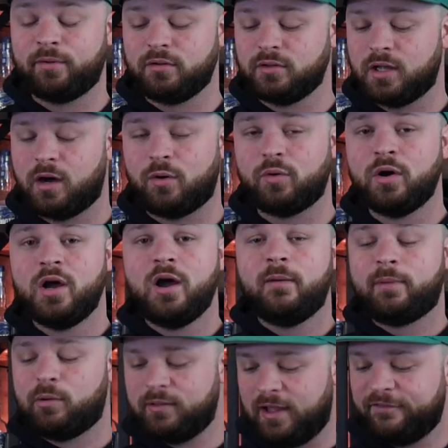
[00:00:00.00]
below.
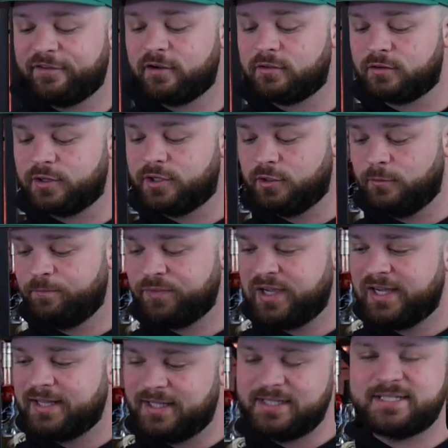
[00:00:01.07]
But without further ado,
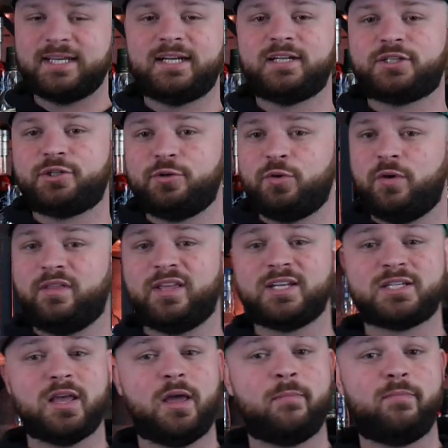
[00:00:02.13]
let's get into
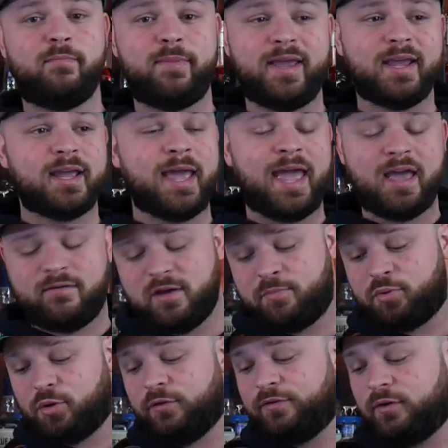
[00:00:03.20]
this big heavy
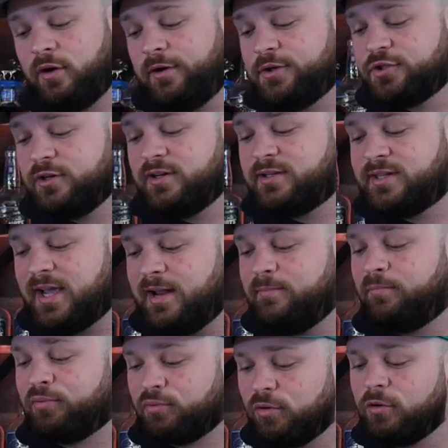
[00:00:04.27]
proof
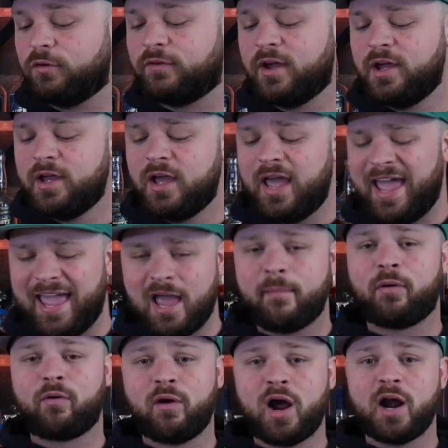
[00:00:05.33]
110 proof
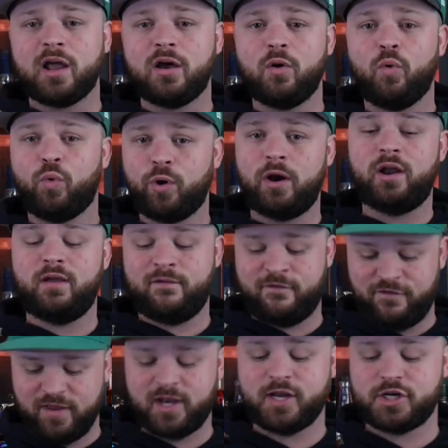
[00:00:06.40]
Amburana wood
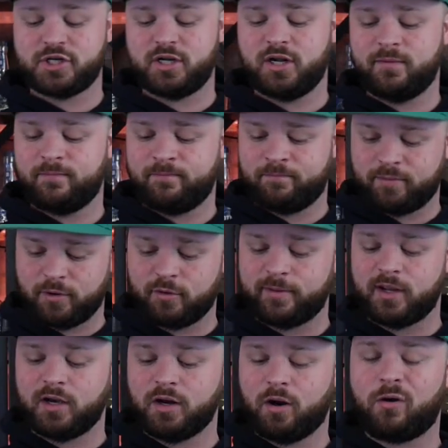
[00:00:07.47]
finished
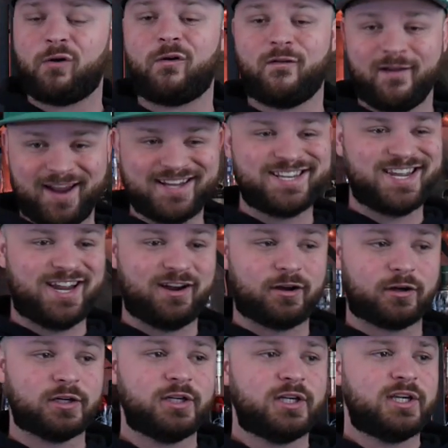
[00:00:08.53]
bourbon right
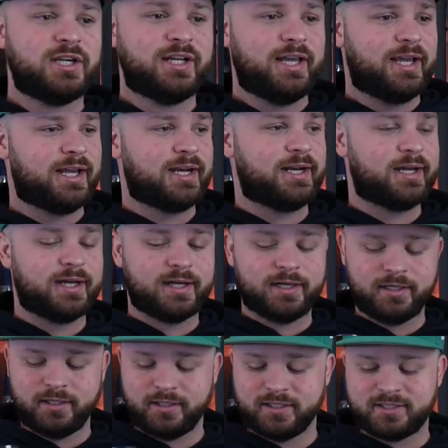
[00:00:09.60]
here. And
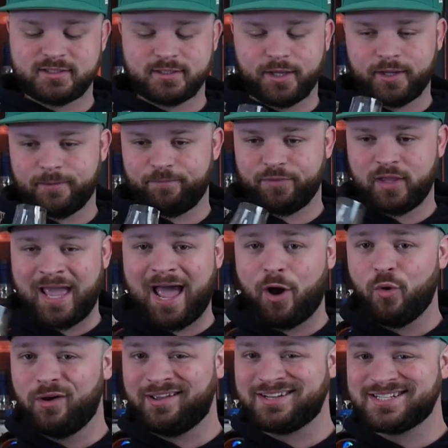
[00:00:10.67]
uh, let's see,
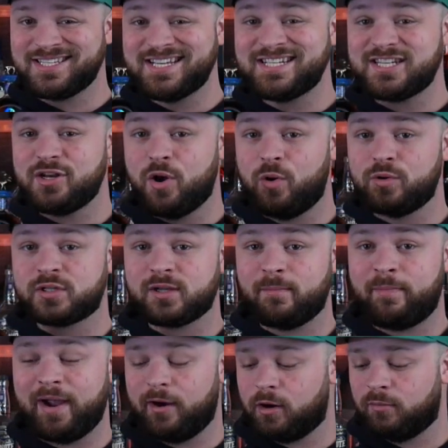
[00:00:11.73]
how is this nose
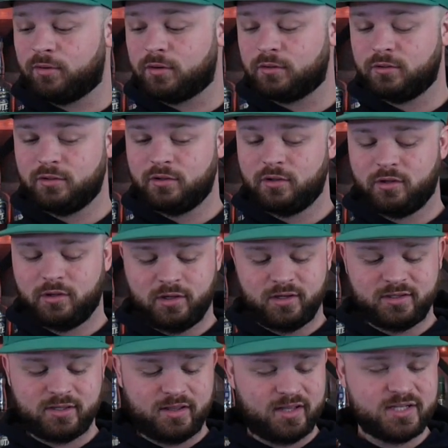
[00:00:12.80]
comparable
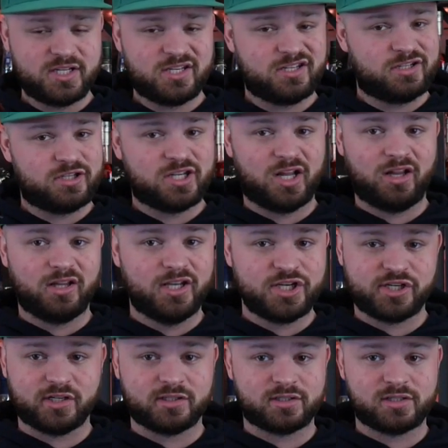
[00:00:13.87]
to this
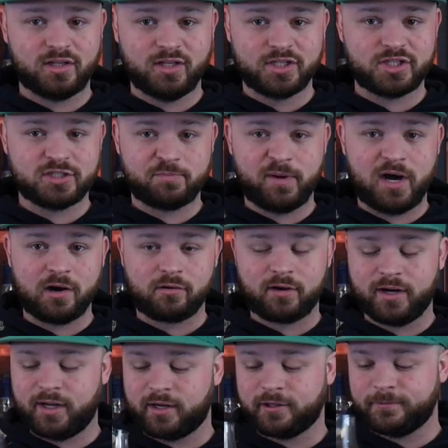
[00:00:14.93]
delicious, delicious bottle
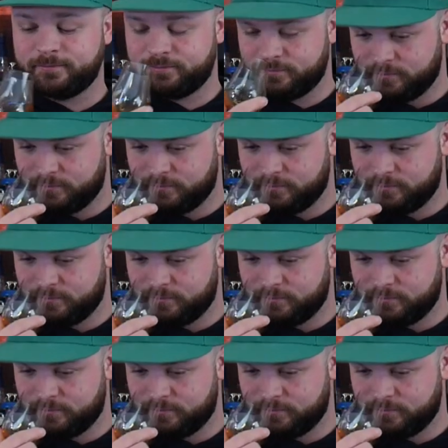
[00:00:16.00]
right here?